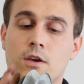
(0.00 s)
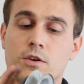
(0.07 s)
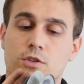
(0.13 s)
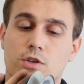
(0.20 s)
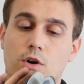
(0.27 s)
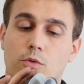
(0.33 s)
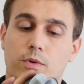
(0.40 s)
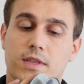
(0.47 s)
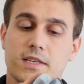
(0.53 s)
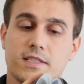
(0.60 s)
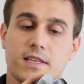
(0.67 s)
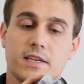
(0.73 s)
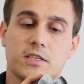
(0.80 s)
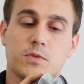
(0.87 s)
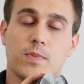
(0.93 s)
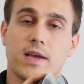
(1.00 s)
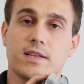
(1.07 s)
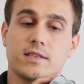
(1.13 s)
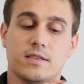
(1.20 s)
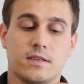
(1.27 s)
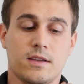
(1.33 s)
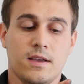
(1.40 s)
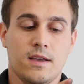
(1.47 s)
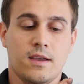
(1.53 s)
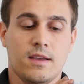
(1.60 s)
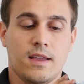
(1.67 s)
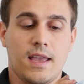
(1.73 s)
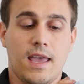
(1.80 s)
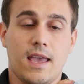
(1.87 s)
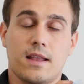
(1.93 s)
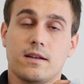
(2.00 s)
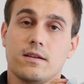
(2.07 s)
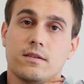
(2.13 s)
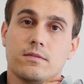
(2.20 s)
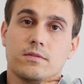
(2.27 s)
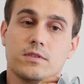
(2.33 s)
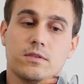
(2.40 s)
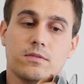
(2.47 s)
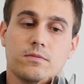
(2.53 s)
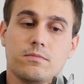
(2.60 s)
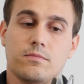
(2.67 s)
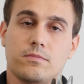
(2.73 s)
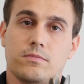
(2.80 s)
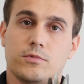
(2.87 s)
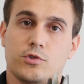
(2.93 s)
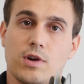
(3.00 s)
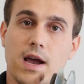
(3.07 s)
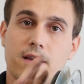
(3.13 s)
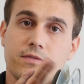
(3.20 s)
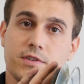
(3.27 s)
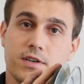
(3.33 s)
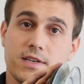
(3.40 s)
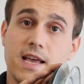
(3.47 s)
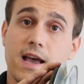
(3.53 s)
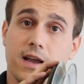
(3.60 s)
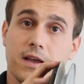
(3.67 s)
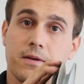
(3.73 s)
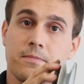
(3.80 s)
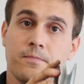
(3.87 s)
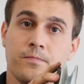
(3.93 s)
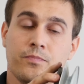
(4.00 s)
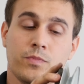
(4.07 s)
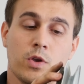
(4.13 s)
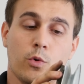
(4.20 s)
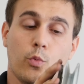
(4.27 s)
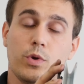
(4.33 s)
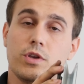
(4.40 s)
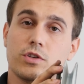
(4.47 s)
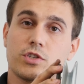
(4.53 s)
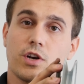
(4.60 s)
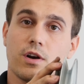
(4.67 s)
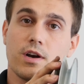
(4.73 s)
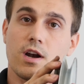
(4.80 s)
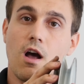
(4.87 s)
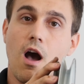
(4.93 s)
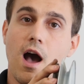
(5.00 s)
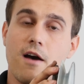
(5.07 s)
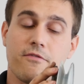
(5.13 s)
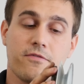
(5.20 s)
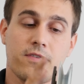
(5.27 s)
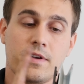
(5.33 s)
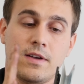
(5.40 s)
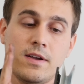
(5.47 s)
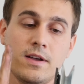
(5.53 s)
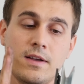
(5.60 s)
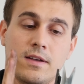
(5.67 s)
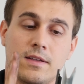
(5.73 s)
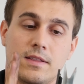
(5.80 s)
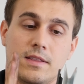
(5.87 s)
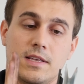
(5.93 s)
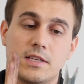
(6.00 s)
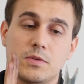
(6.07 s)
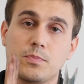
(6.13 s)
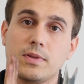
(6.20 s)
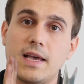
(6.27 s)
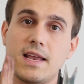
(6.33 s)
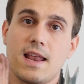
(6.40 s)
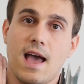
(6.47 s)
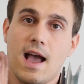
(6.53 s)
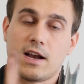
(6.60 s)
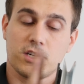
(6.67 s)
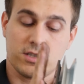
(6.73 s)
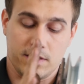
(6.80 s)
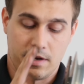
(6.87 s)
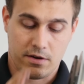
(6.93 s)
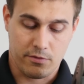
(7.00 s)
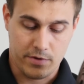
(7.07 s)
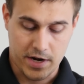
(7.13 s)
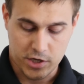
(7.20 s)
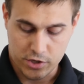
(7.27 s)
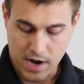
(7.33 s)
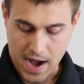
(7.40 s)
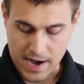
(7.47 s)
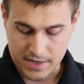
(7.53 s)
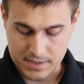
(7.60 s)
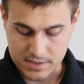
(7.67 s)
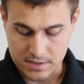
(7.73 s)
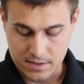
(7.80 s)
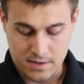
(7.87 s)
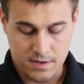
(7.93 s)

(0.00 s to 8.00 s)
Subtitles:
So when this thing spins, it drives your deck. When you turn it off, this plate actually retracts,